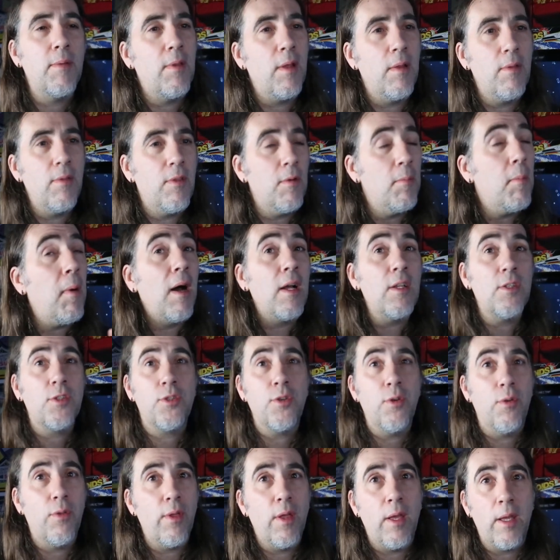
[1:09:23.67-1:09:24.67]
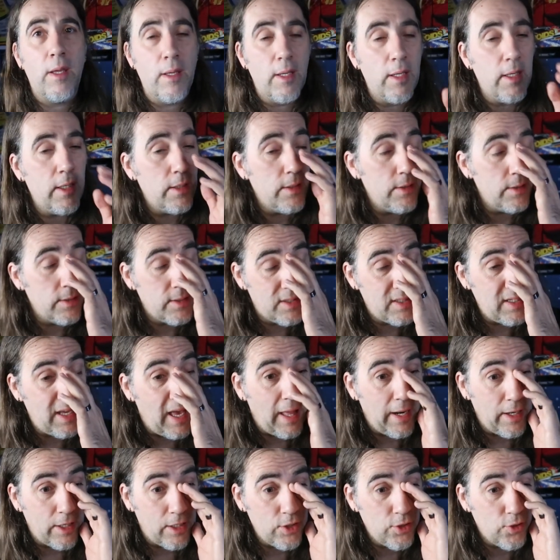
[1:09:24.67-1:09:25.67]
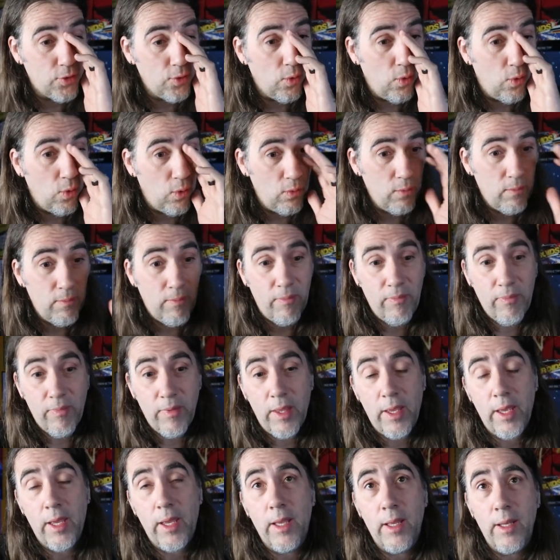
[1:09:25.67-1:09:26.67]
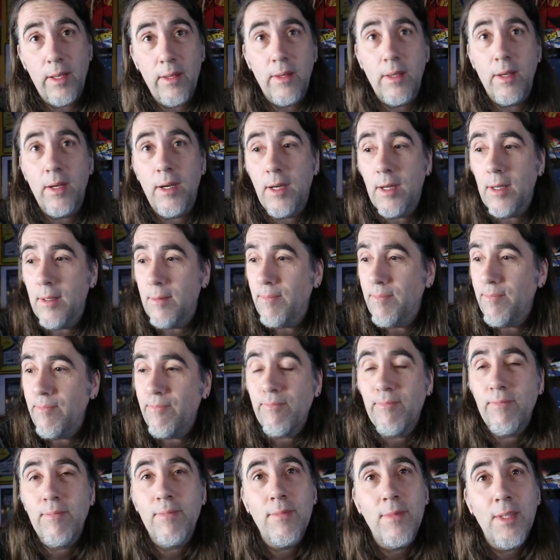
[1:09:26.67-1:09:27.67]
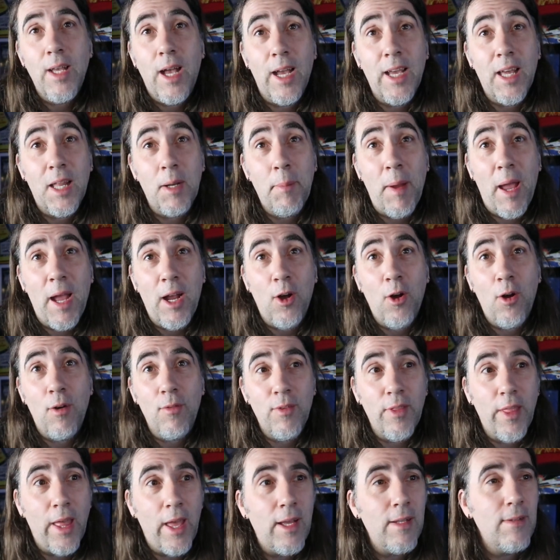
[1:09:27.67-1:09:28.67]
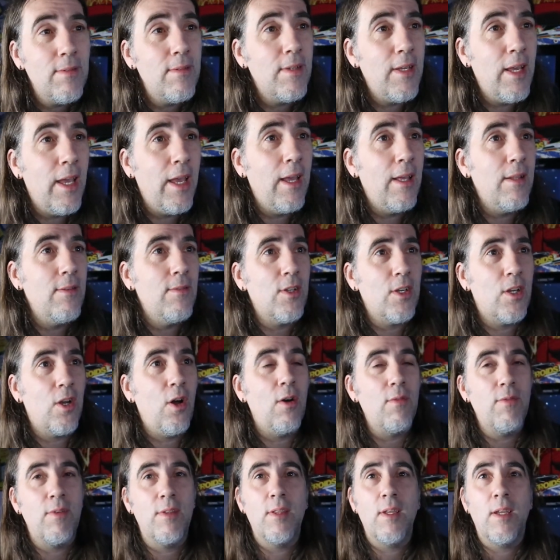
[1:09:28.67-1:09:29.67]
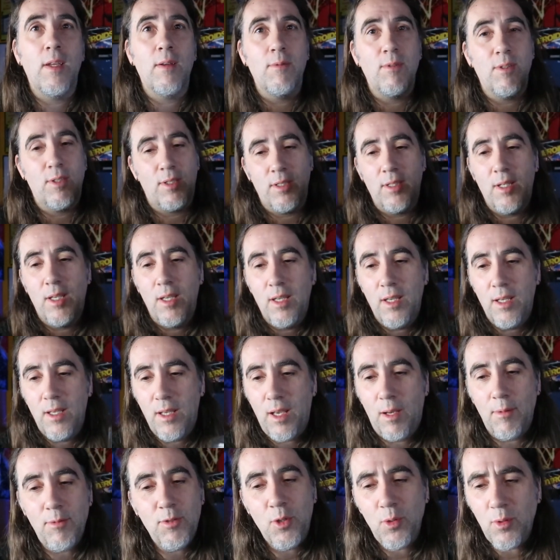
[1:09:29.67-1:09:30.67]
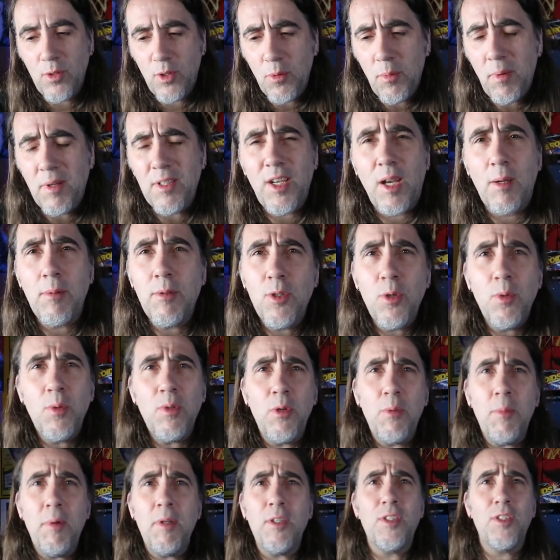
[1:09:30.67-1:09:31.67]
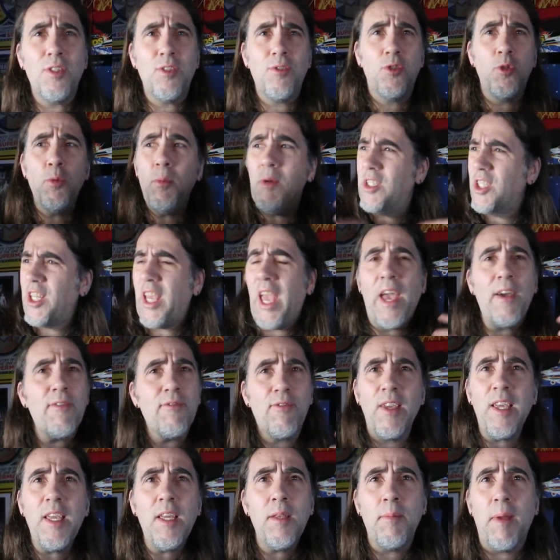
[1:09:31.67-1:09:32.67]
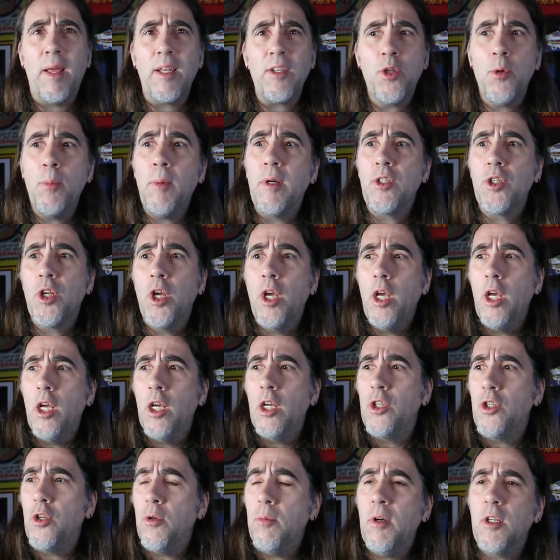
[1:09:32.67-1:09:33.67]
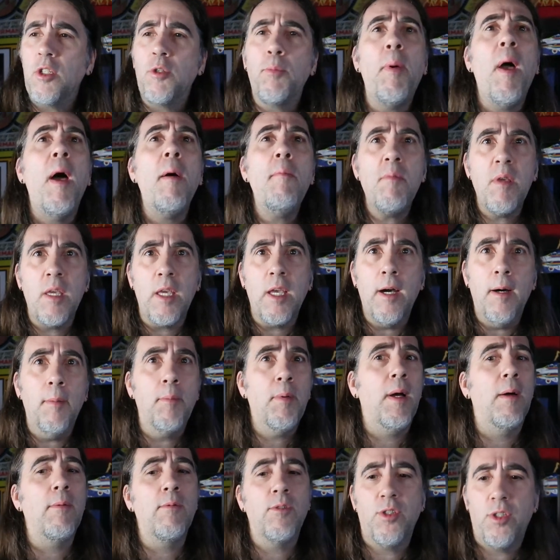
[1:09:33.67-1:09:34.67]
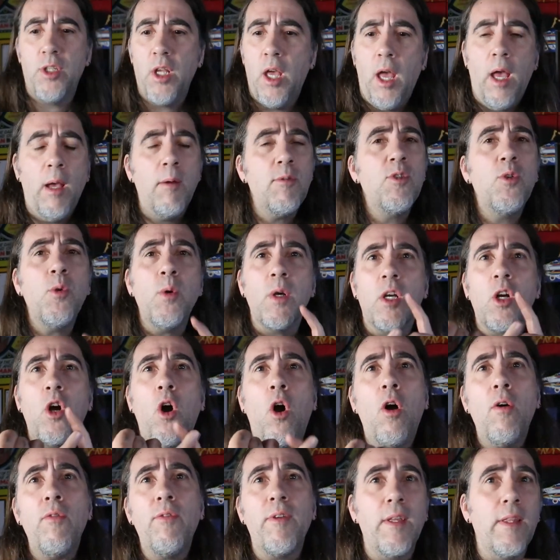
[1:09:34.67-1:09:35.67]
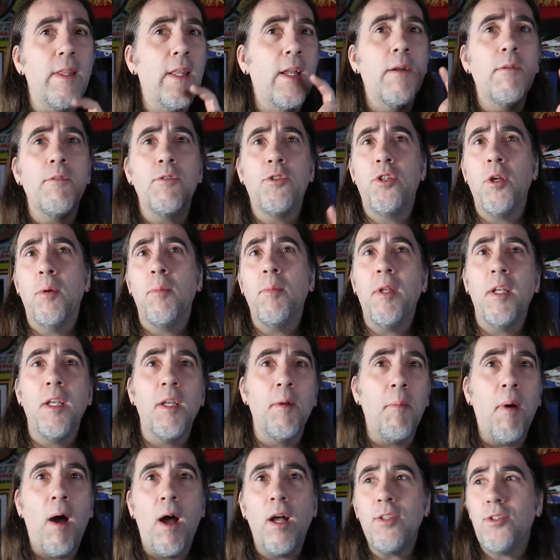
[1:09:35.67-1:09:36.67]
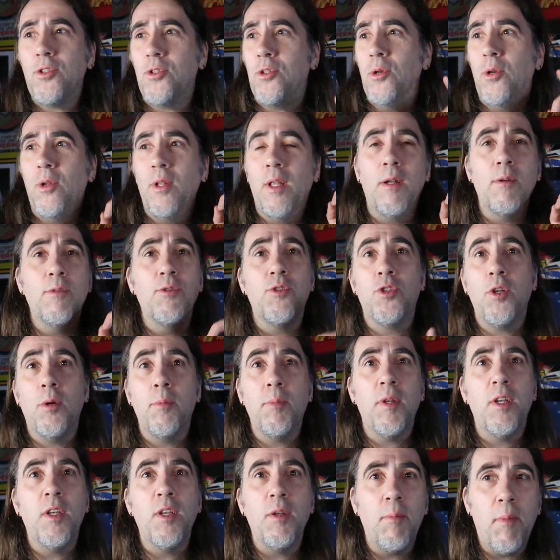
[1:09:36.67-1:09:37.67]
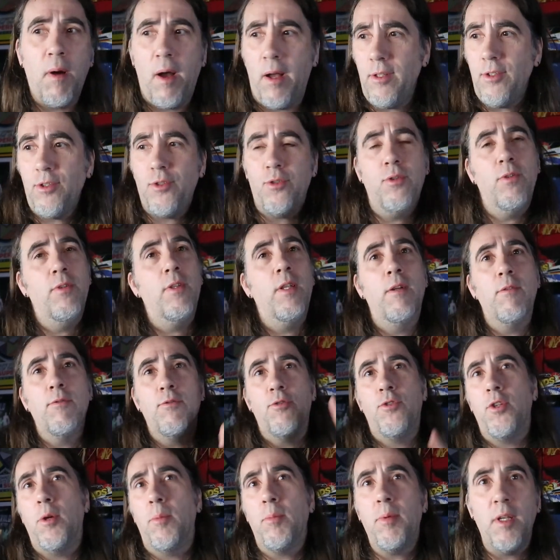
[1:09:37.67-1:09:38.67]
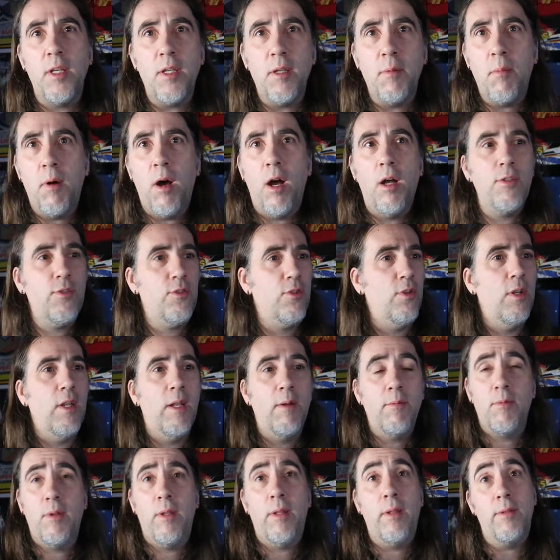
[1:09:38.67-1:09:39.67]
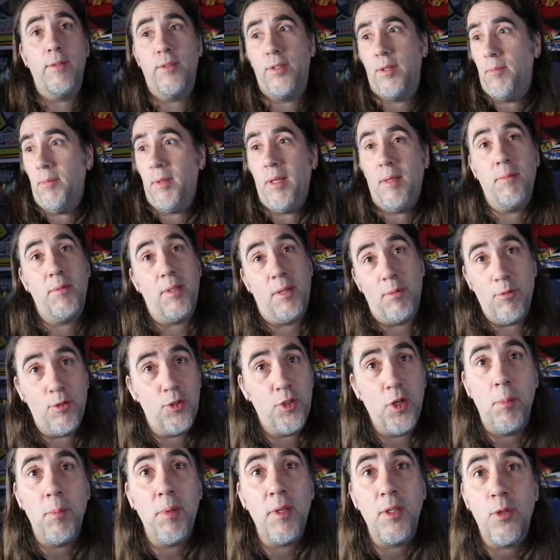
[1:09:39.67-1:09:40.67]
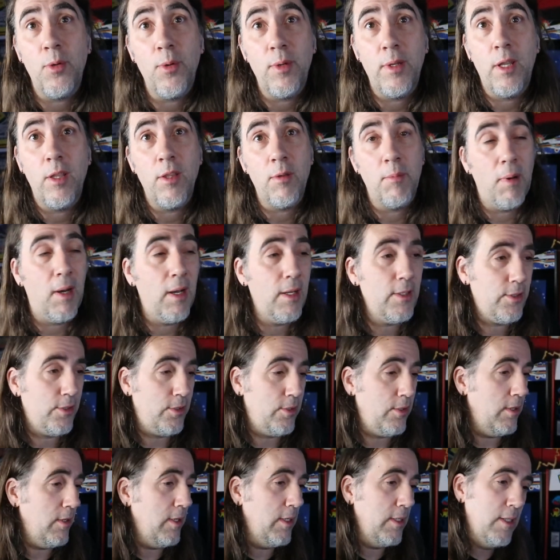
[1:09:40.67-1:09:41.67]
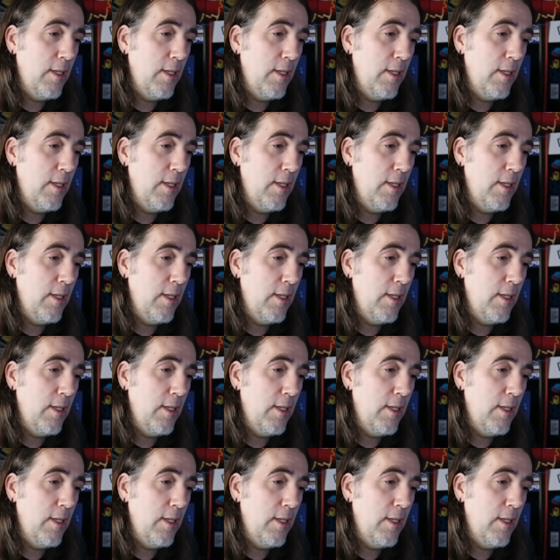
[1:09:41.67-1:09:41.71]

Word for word: The, the Monster thing is out of control, and um, I gotta back off of that. And the coffee thing was. I was doing too much. I was doing too much, too much caffeine, man. Too much, too much pep me up. I was, I was doing coffee, and then I was jumping into Monster, and then I was jumping into Monster, and then I was jumping into Monster, and then, then sometimes I would jump into another Monster.